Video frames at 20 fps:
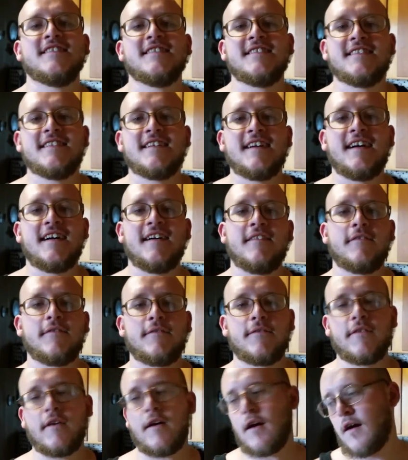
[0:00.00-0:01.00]
for
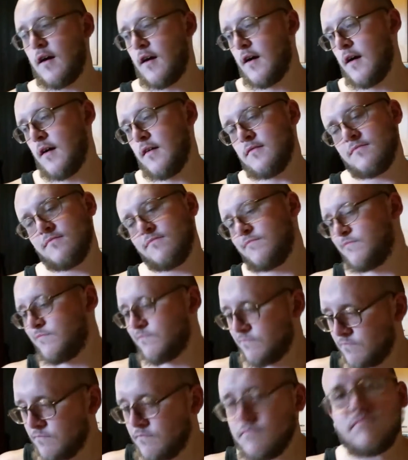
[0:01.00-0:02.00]
about for, 30,
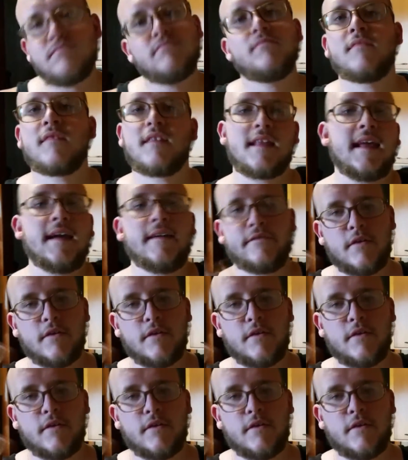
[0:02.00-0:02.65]
35 minutes. Yeah,